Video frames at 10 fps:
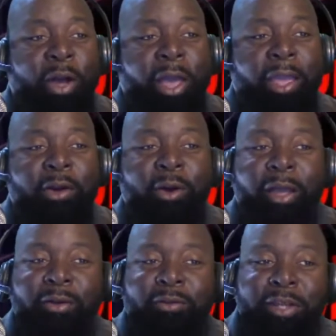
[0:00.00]
I ain't
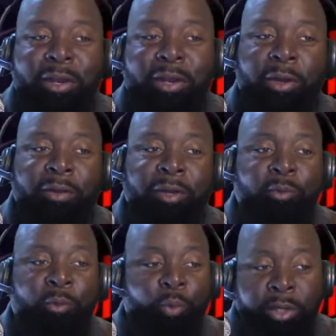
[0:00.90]
gonna say the brother
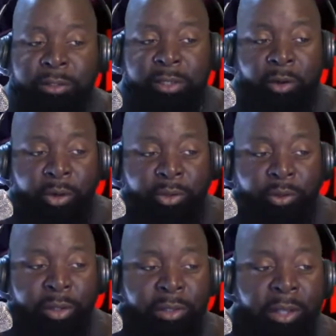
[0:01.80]
wasn't gonna do
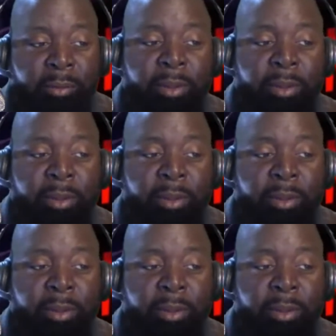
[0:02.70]
anything,